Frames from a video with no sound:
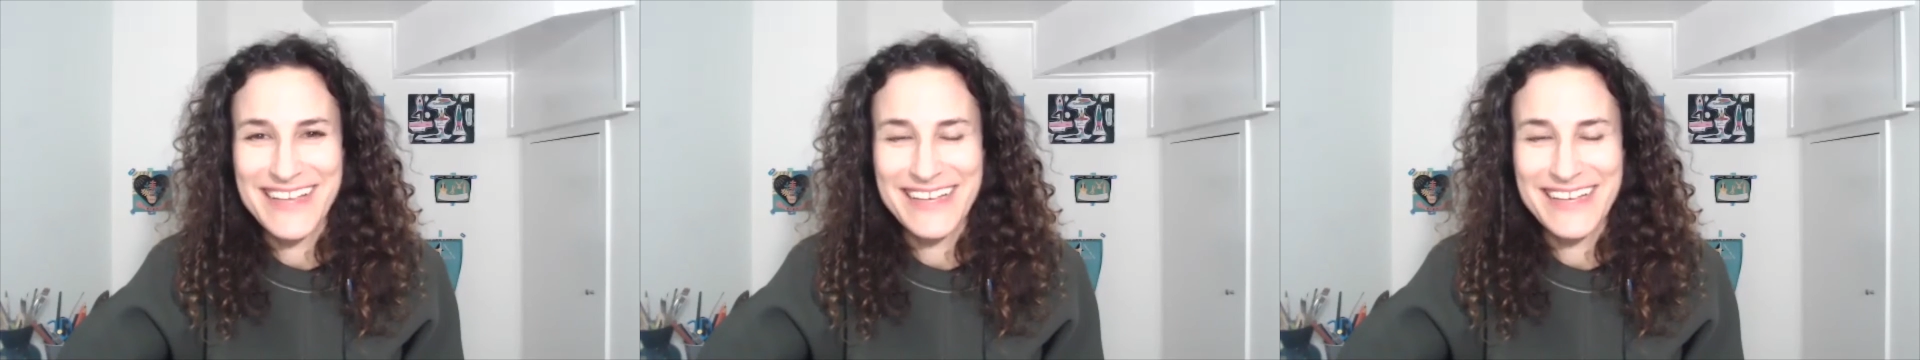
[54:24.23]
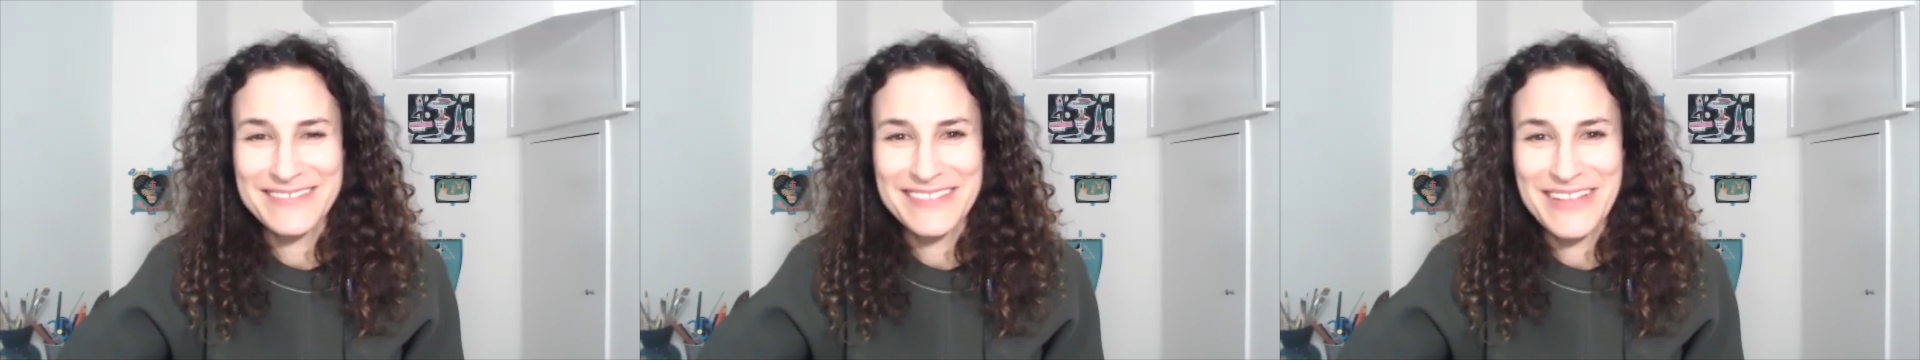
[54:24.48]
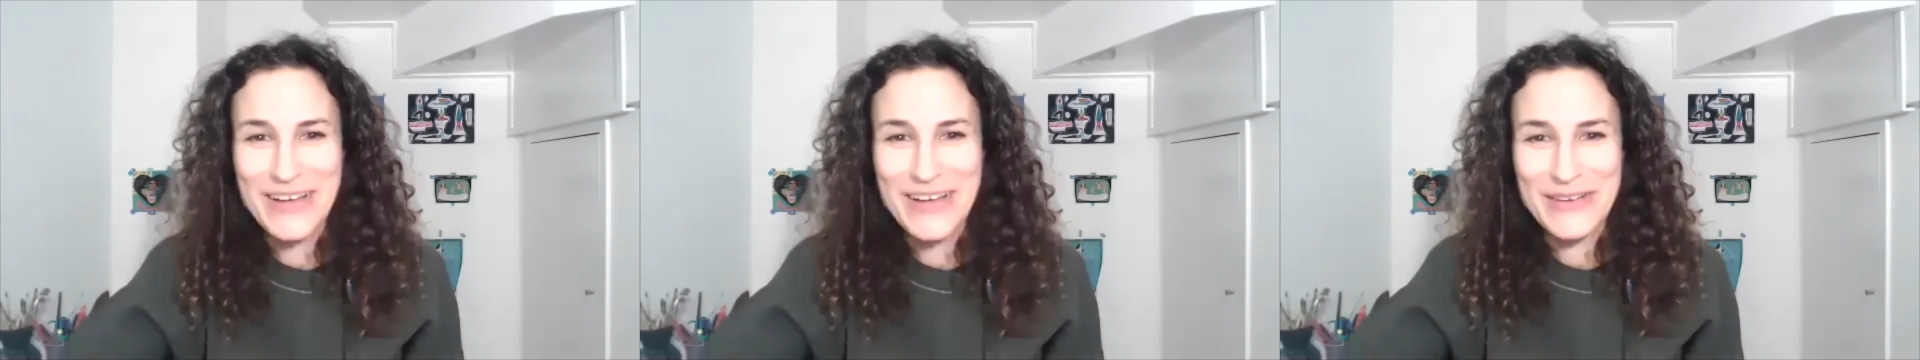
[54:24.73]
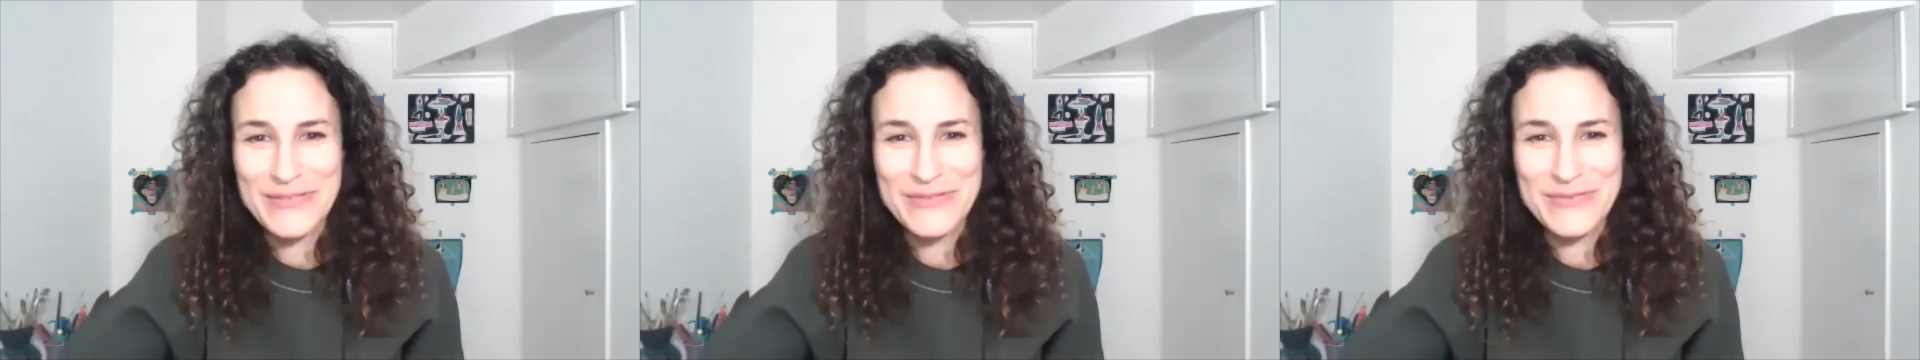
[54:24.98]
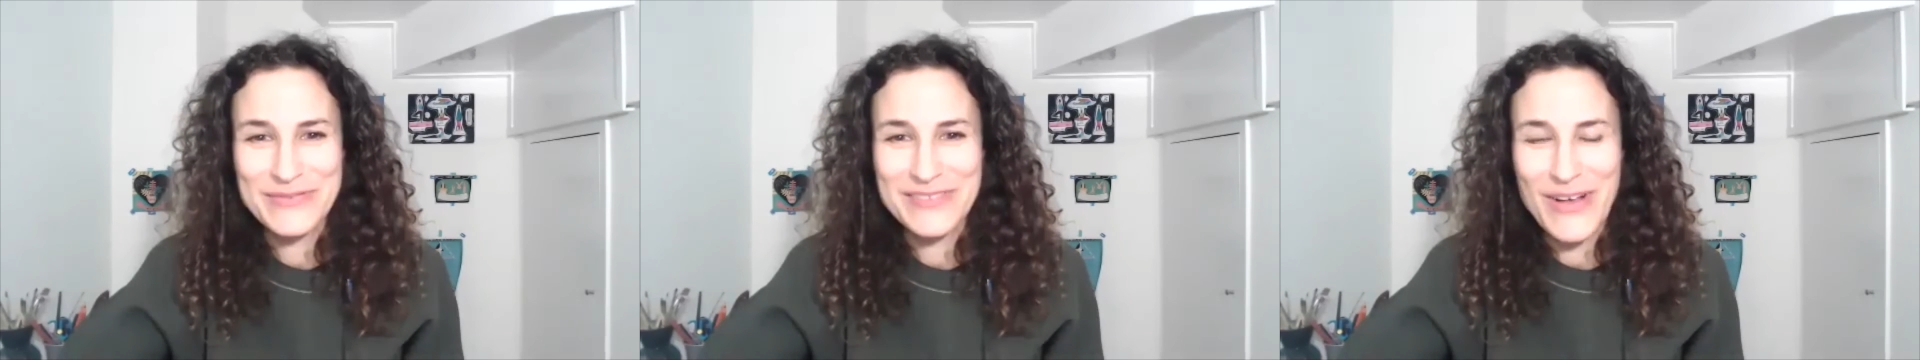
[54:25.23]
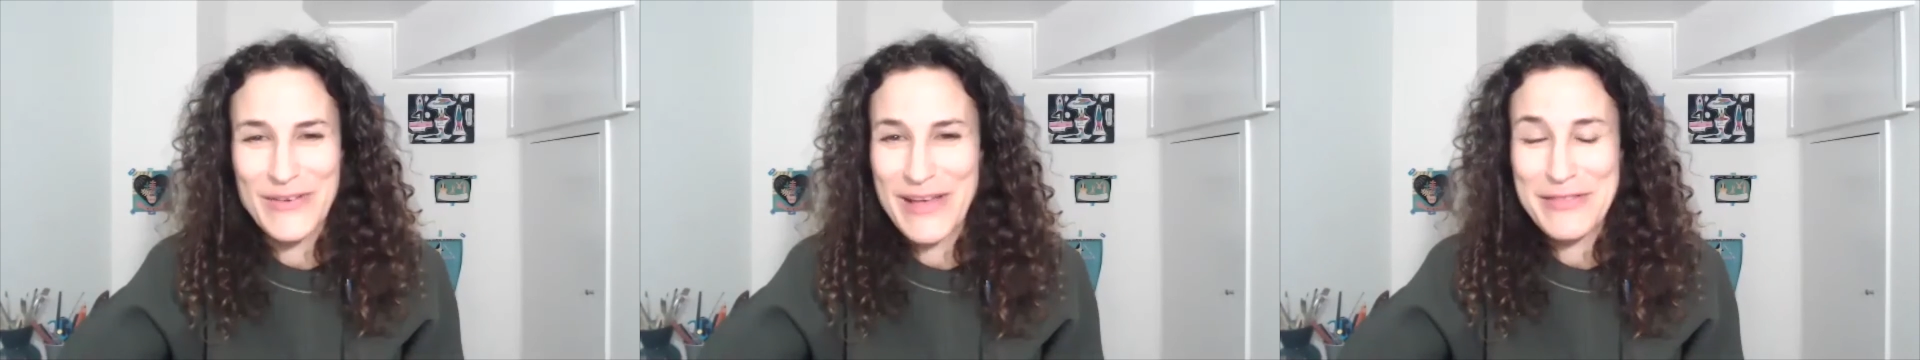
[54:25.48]
I love
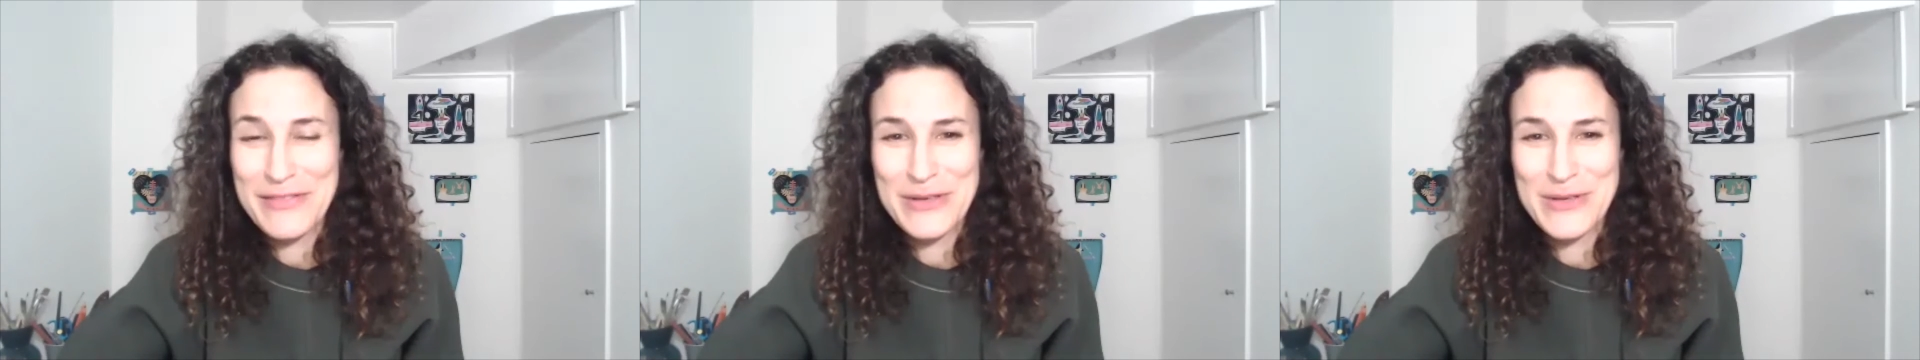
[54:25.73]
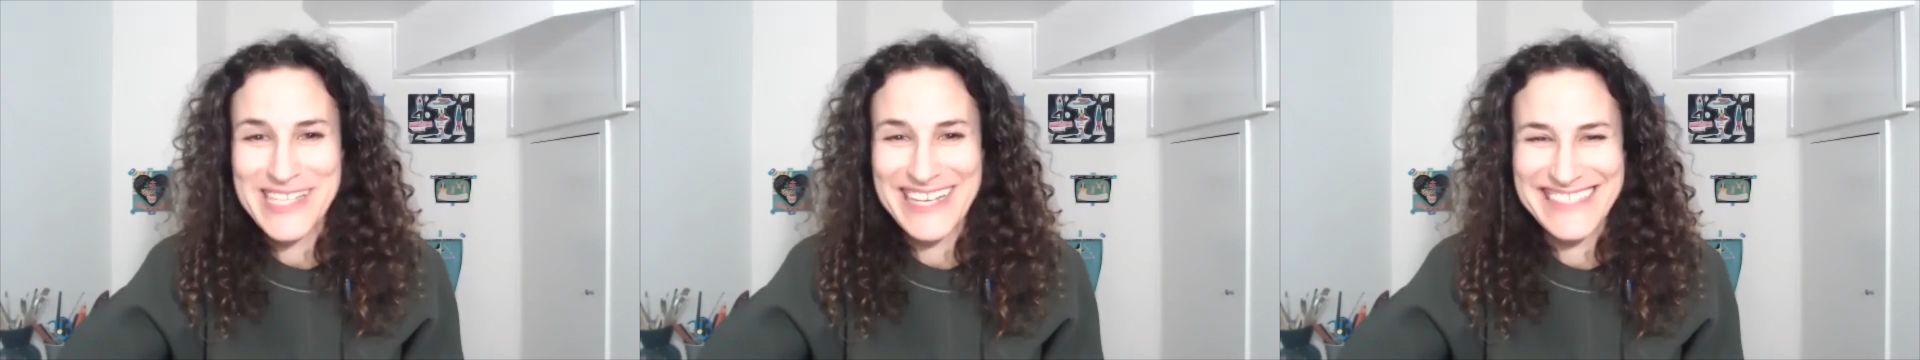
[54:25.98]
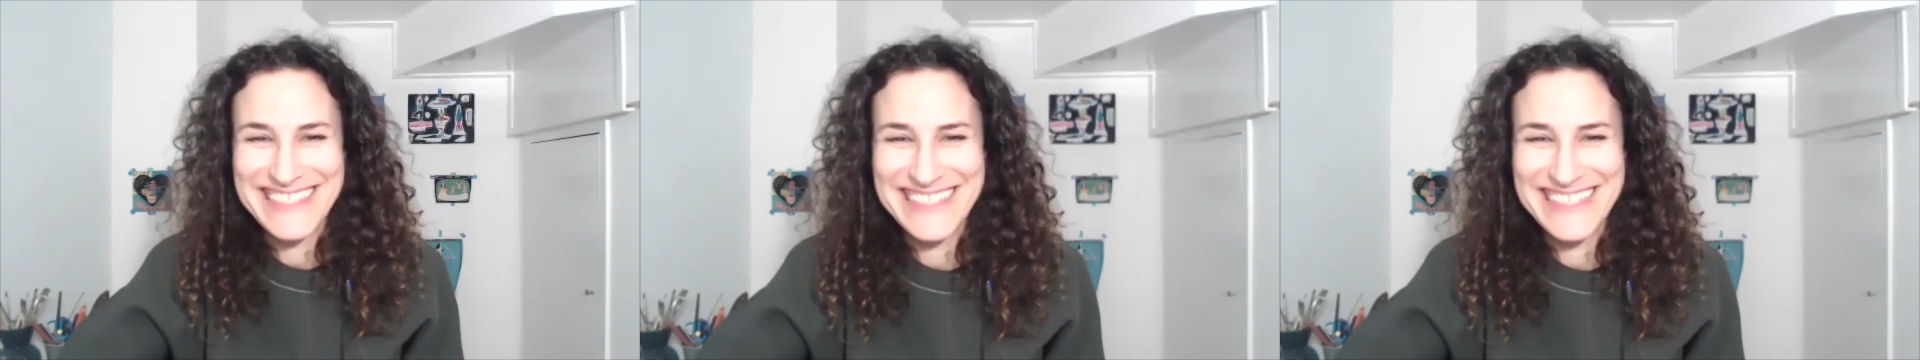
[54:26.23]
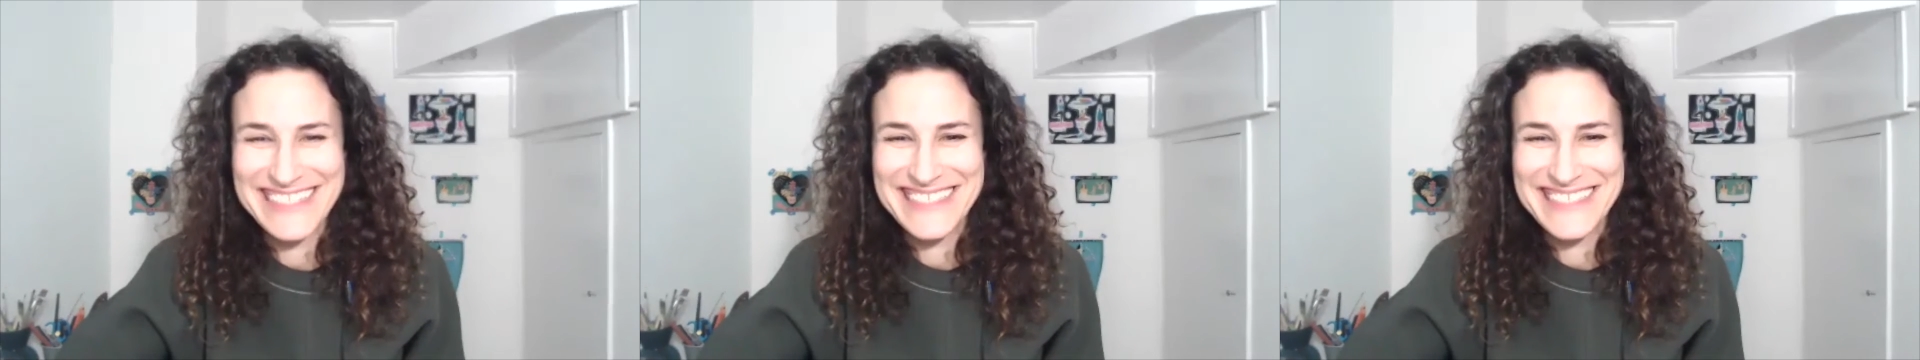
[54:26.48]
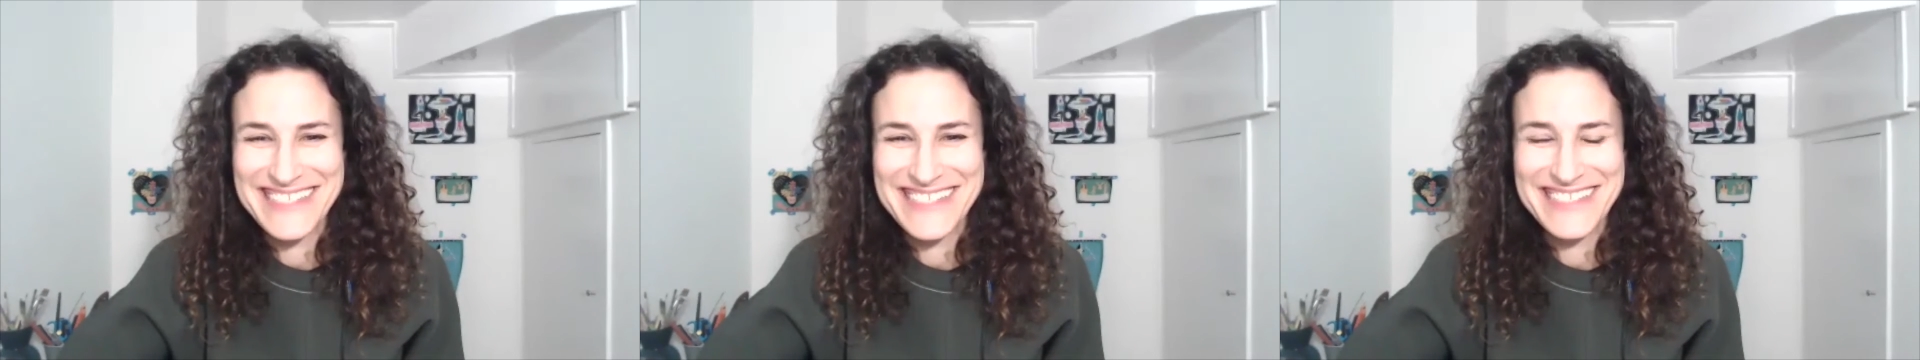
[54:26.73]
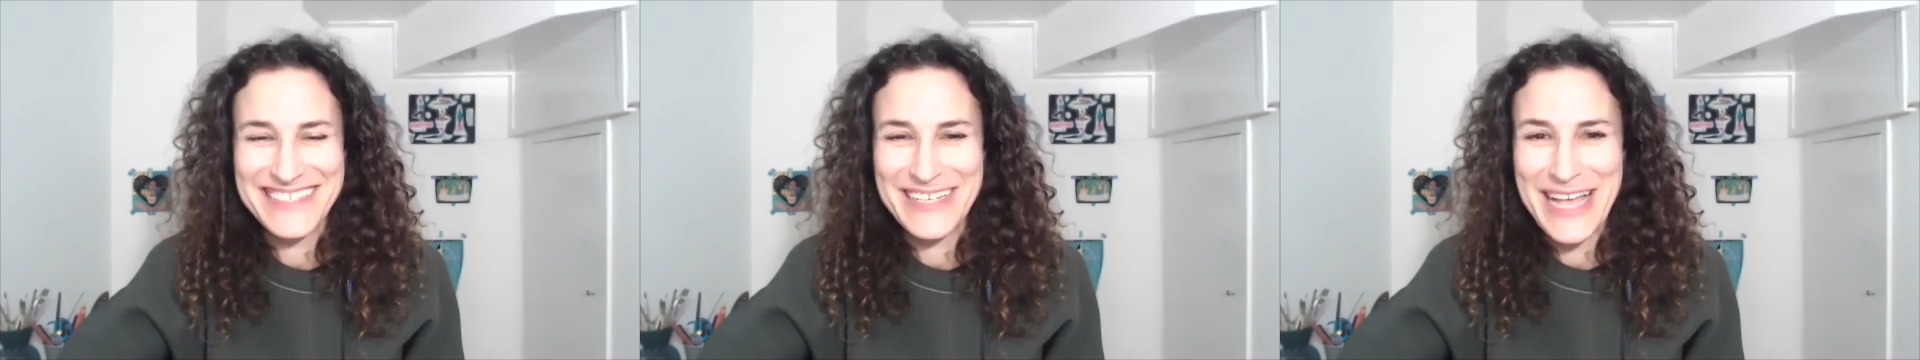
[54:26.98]
everything that you said, and I
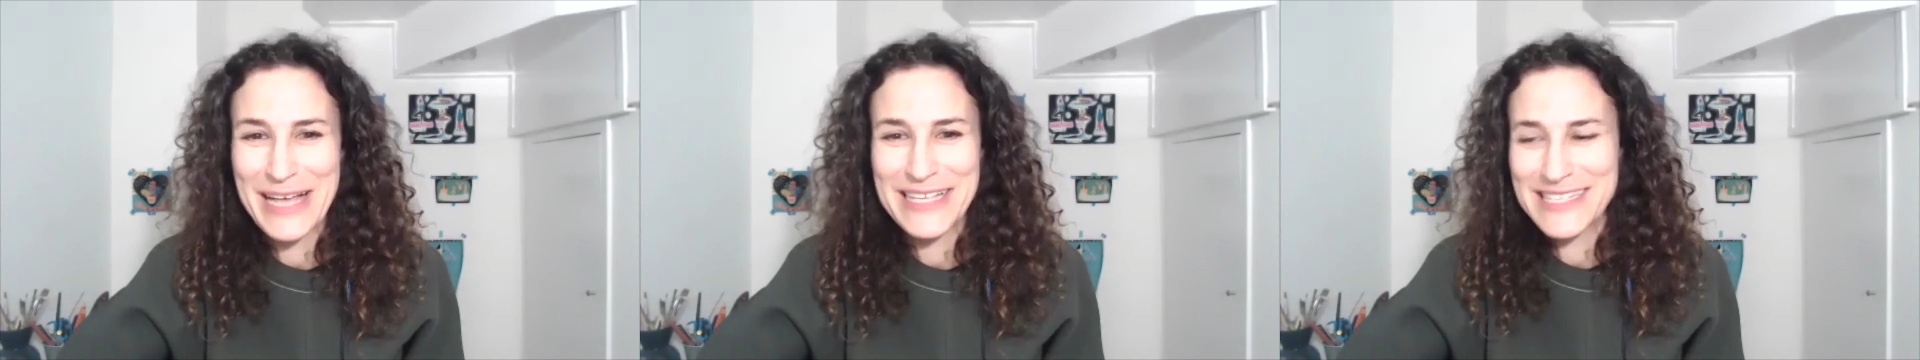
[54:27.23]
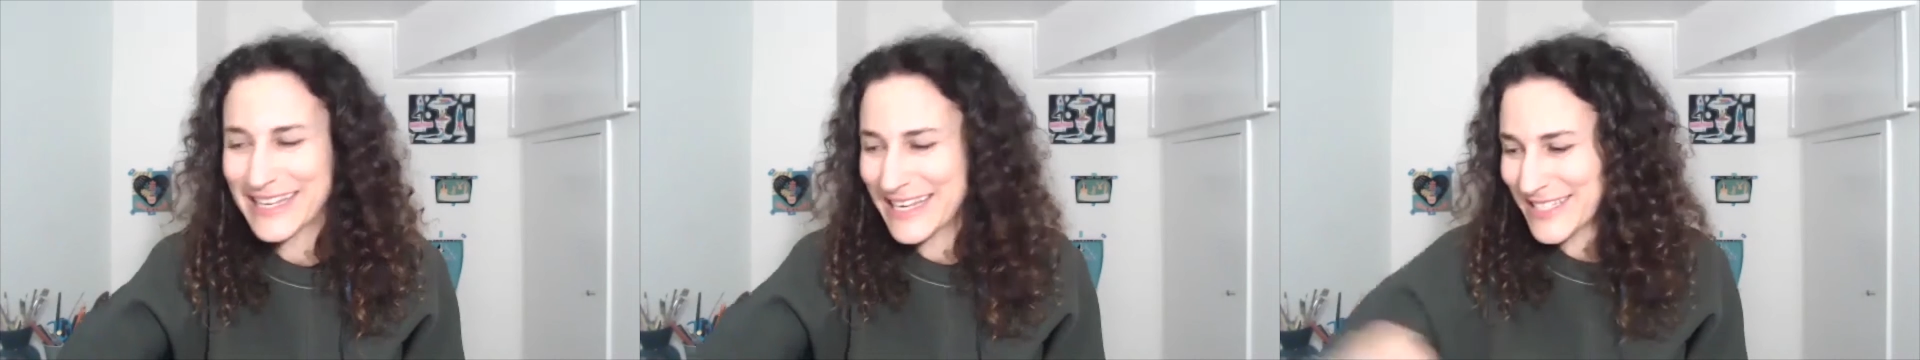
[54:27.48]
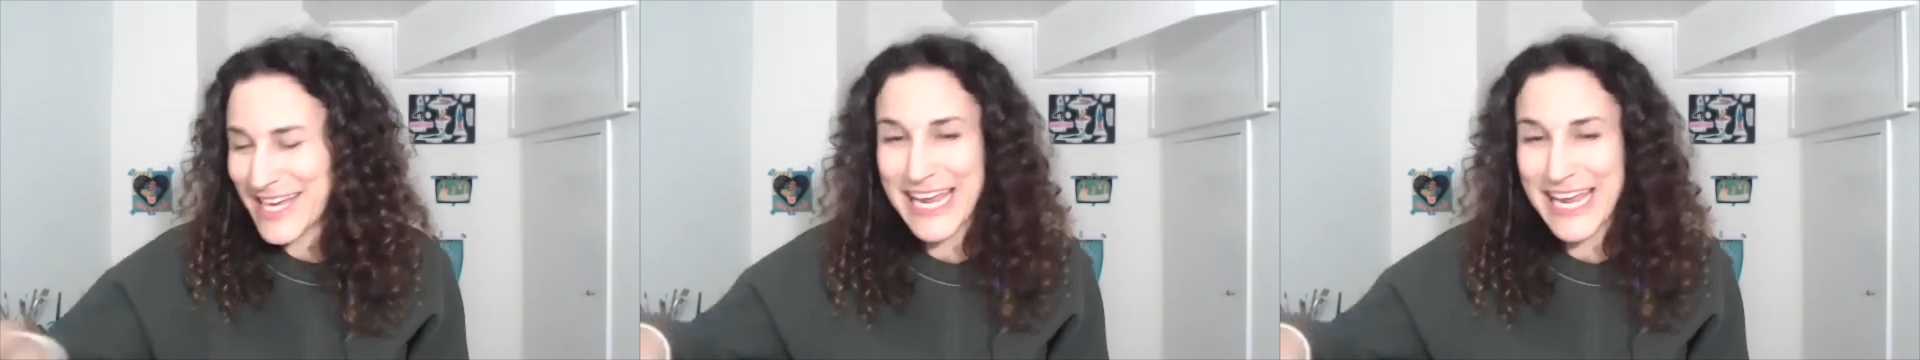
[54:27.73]
just, yeah,